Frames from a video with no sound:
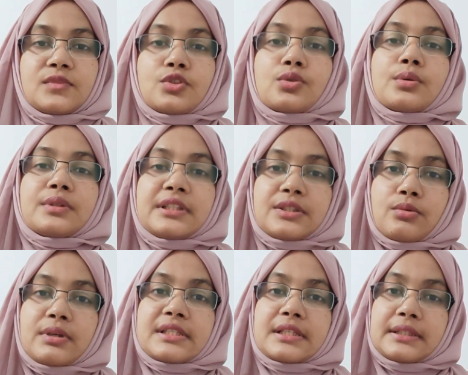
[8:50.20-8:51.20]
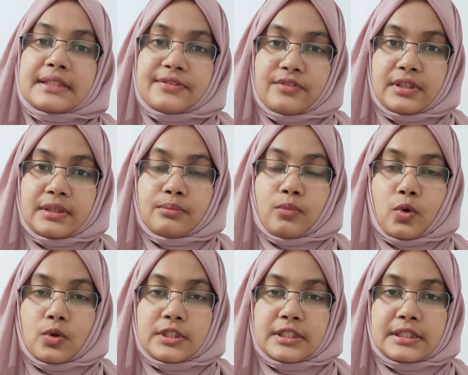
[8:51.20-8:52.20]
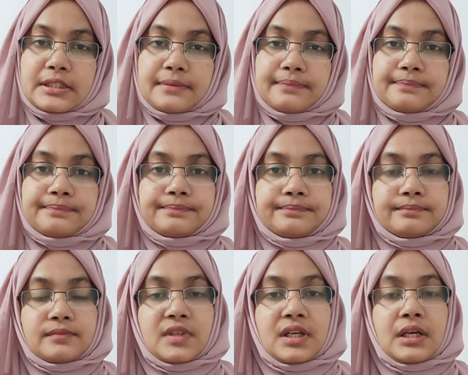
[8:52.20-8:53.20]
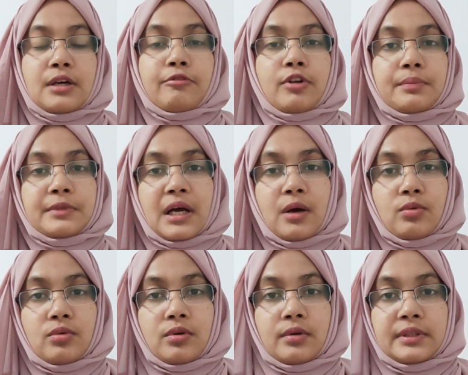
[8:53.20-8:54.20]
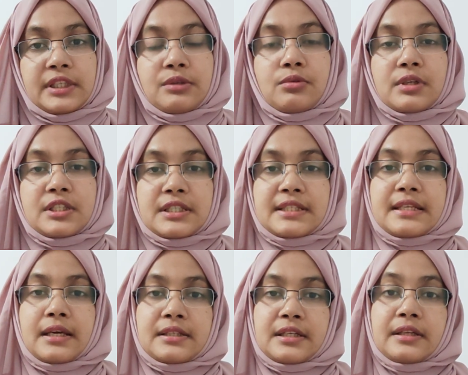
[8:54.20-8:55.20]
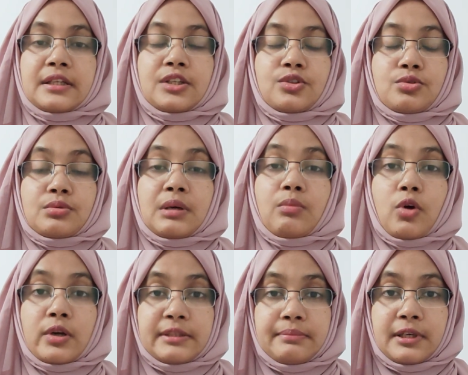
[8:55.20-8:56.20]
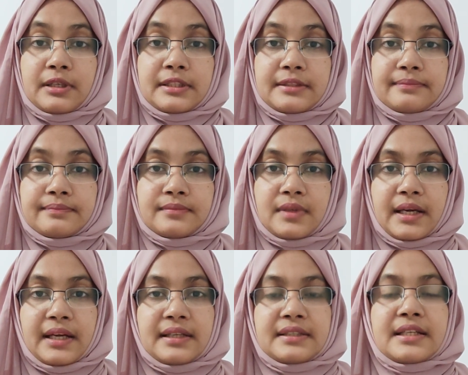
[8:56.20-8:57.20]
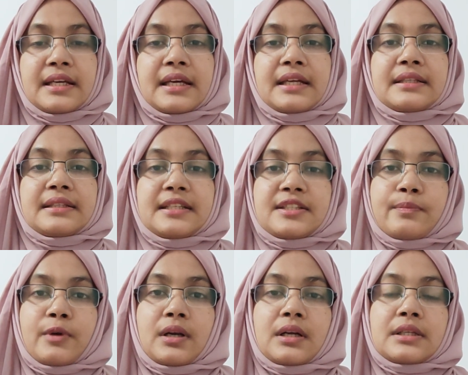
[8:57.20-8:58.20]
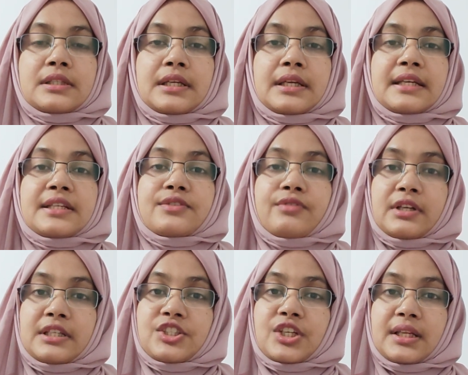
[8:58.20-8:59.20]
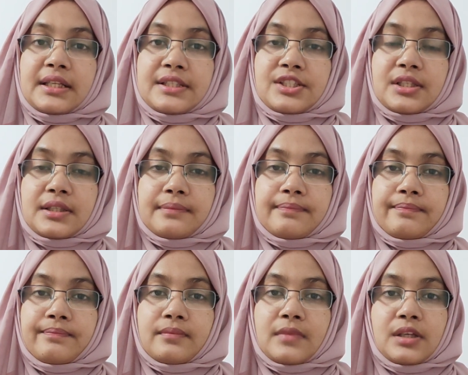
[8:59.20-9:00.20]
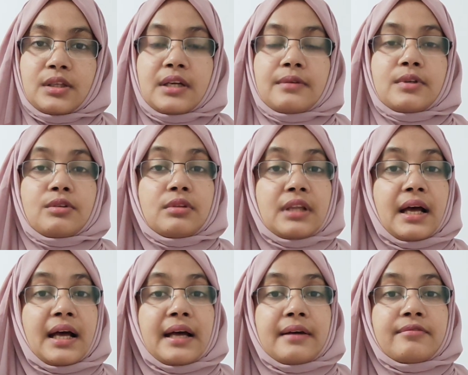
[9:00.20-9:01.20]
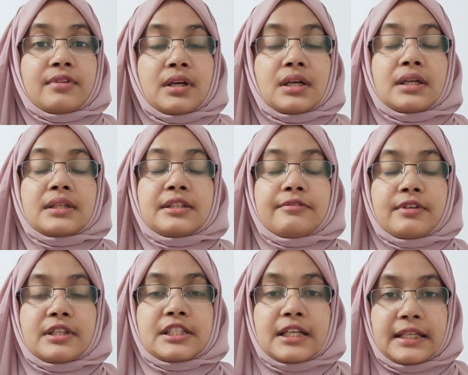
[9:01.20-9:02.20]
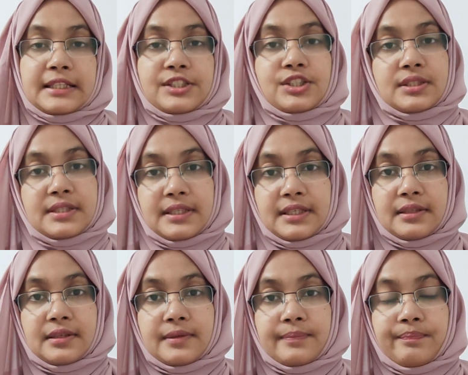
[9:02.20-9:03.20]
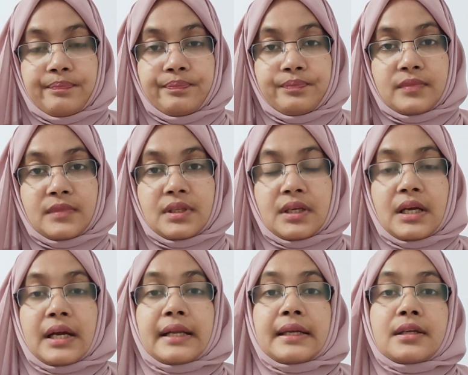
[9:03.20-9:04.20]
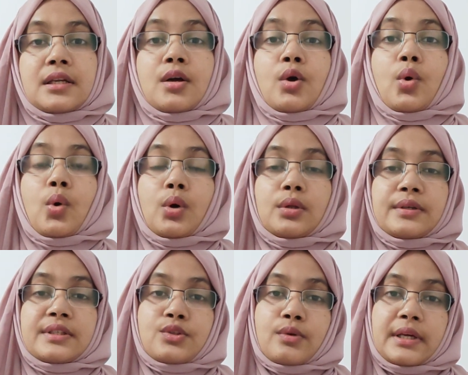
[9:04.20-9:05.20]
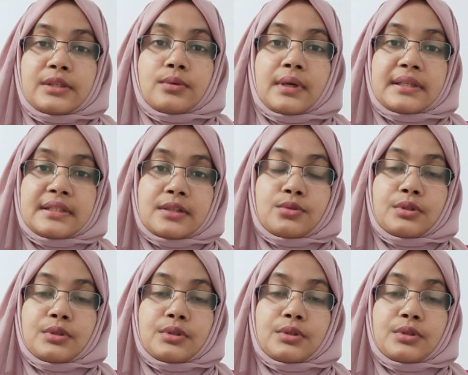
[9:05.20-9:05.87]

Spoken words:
So this question is very important. From now on, you are just entering into the body part, and this part is very challenging. And you will have different challenges here. And always try to answer